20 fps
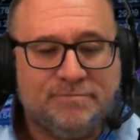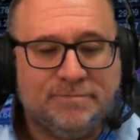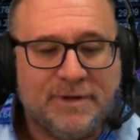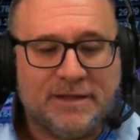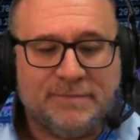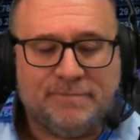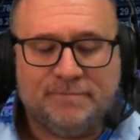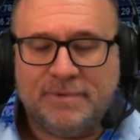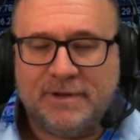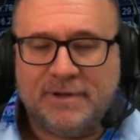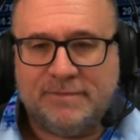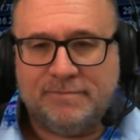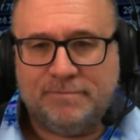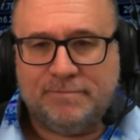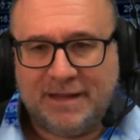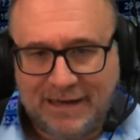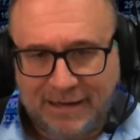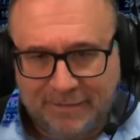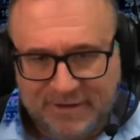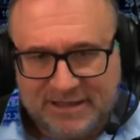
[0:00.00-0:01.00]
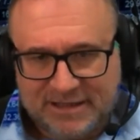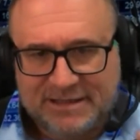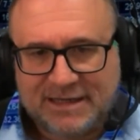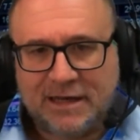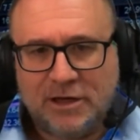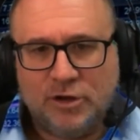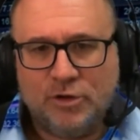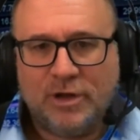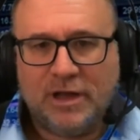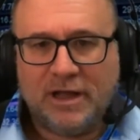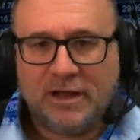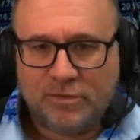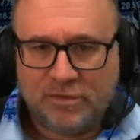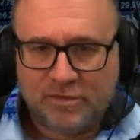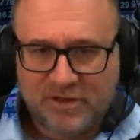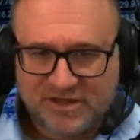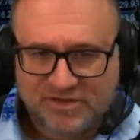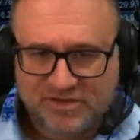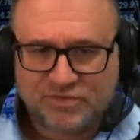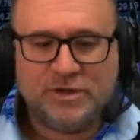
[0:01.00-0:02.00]
but let me tell you how
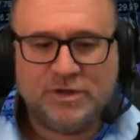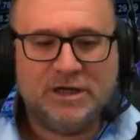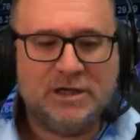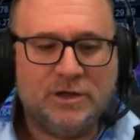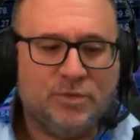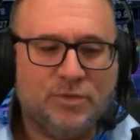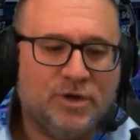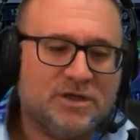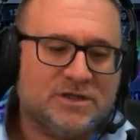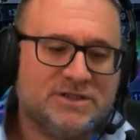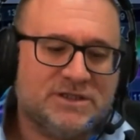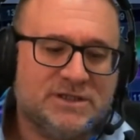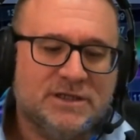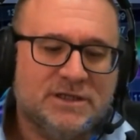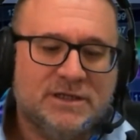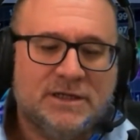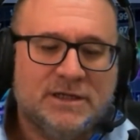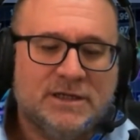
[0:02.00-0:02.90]
this really works.